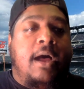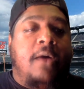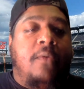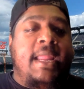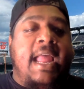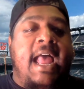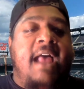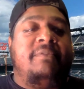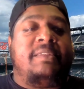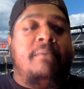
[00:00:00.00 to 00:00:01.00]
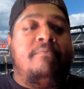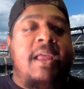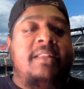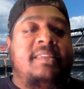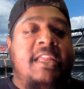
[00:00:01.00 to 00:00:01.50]
We have some
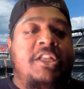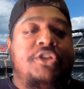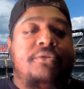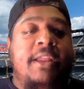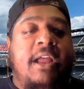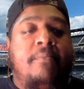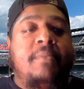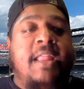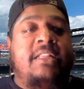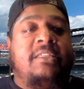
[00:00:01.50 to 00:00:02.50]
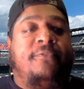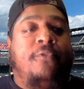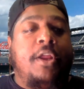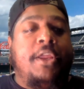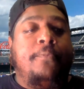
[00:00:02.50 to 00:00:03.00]
Mets injury updates
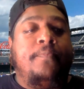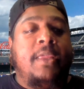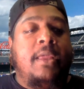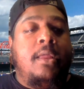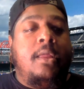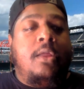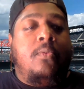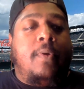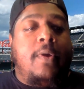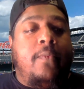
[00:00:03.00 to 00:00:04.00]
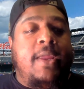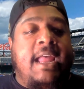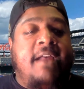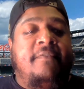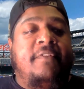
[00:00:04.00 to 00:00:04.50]
for you. We
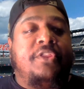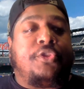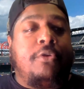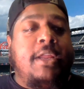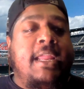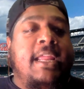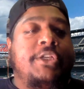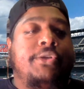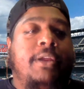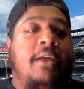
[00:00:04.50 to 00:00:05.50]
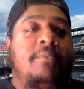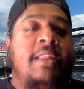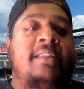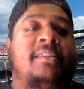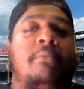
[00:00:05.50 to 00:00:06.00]
have three injury
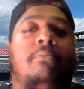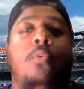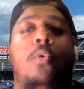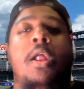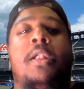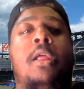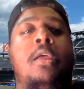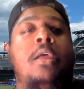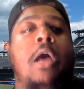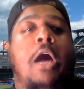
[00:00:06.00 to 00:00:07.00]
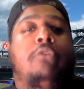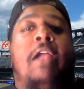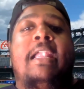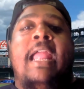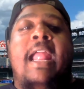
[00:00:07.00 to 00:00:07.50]
updates. Number one,
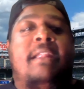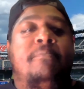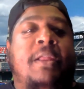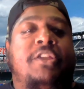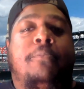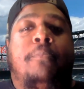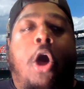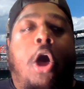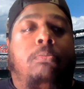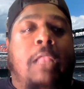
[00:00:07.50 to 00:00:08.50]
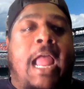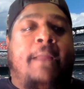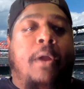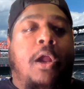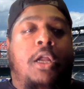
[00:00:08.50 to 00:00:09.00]
right-handed pitcher Paul
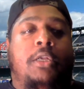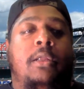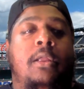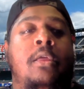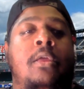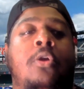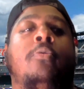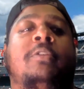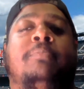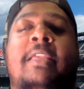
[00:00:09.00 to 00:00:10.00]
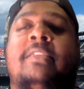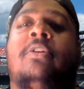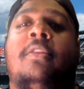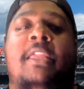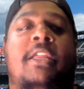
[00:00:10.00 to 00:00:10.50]
Blackburn, who was placed
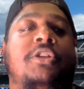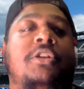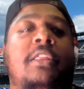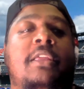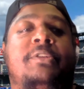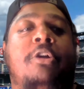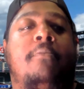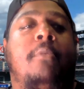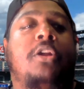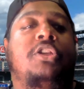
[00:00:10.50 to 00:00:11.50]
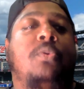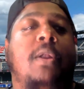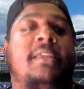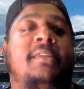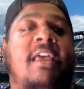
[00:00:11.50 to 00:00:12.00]
on the injured list on March
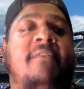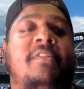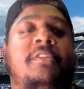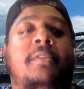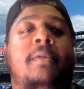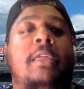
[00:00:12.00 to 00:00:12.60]
27th.